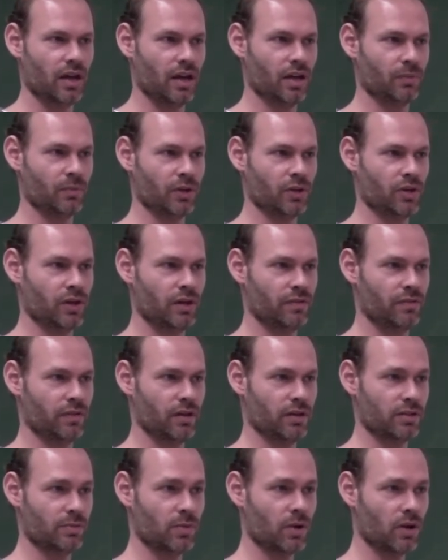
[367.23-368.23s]
And when you have
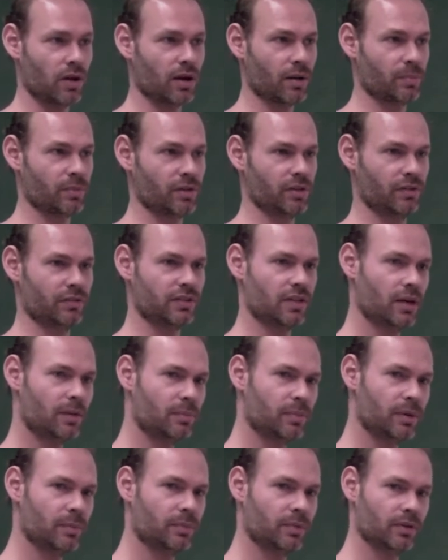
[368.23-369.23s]
a small company of 10
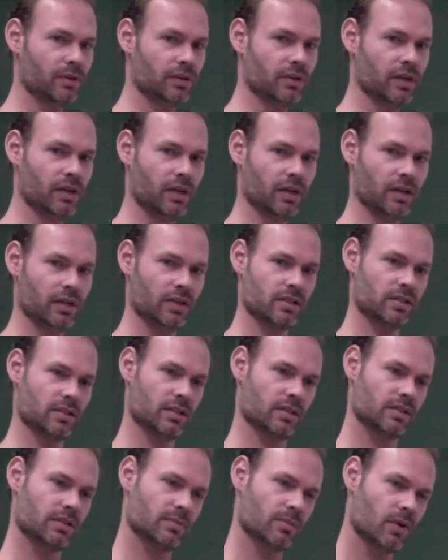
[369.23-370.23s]
people, it's
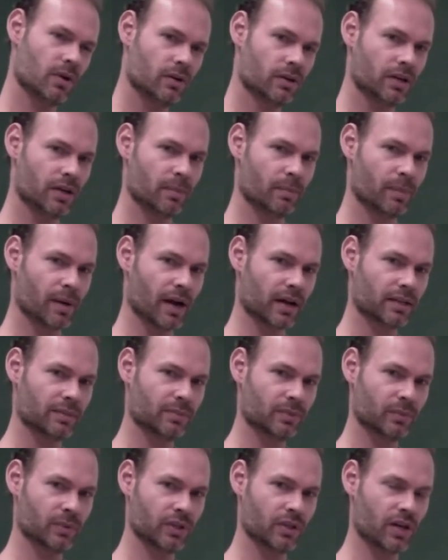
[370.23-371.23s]
a smaller impact.
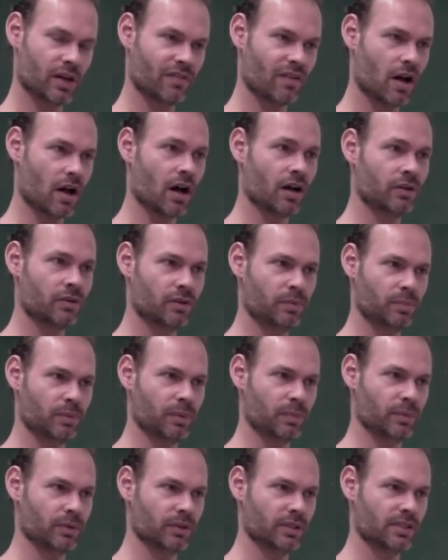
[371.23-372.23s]
But when you have 100
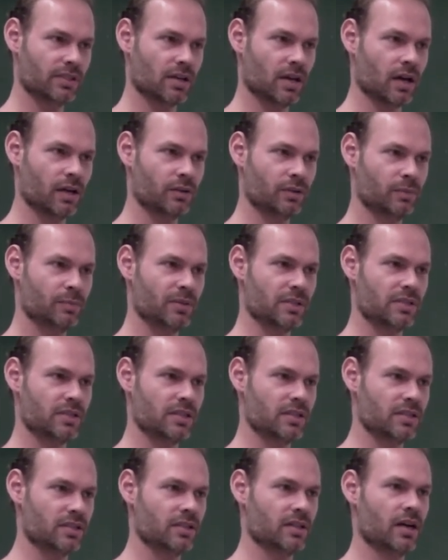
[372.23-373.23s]
people, it's 100
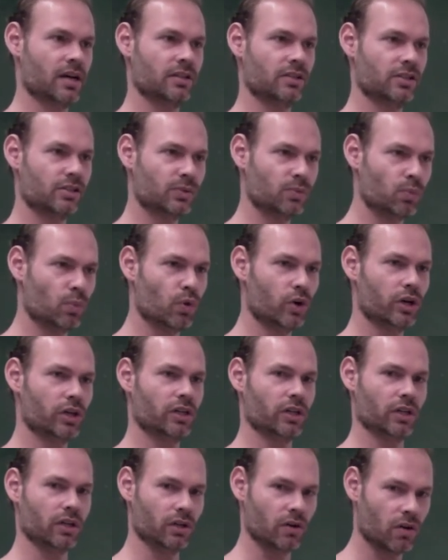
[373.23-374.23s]
PCs and they're just
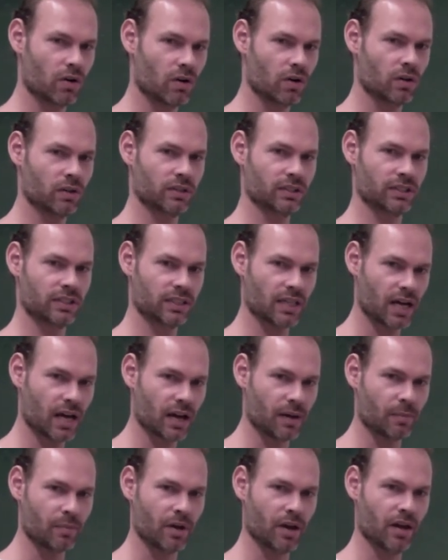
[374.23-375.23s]
working all the
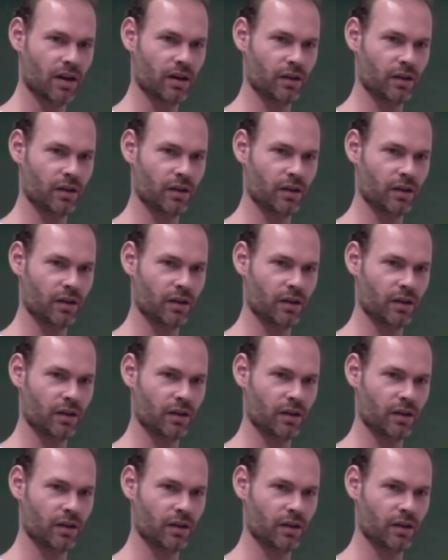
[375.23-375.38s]
time.